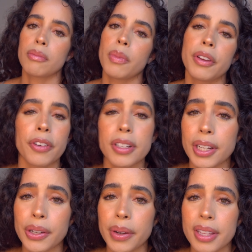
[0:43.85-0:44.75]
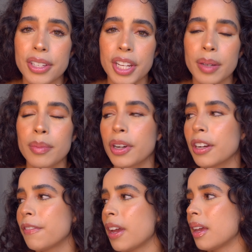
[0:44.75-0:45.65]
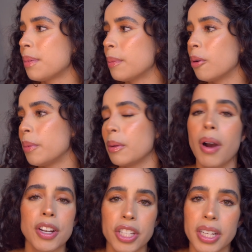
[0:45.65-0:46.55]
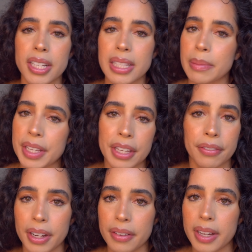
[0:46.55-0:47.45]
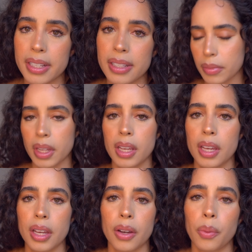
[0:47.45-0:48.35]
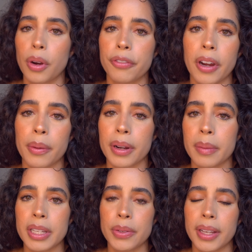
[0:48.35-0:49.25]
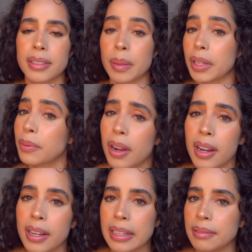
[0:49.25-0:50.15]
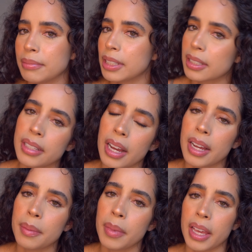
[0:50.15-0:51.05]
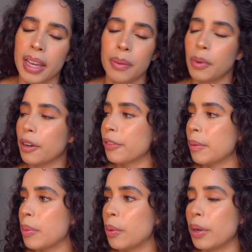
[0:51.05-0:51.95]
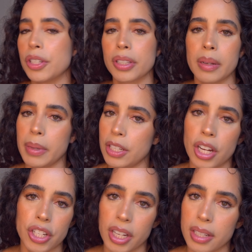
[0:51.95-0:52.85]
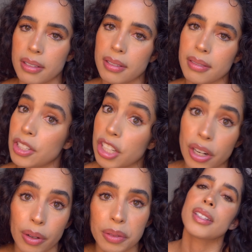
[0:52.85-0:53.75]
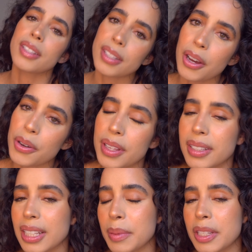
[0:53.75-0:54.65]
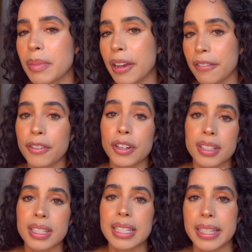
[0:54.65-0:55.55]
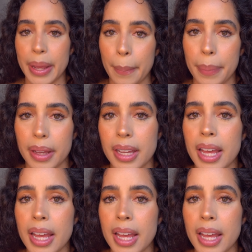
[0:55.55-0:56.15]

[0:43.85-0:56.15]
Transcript: When we first start going to the gym, we're afraid people will be watching us and making fun of us. We're afraid we're going to be doing something wrong and look dumb, and we're afraid people are just going to be judging us in general. So this leads me to my first tip.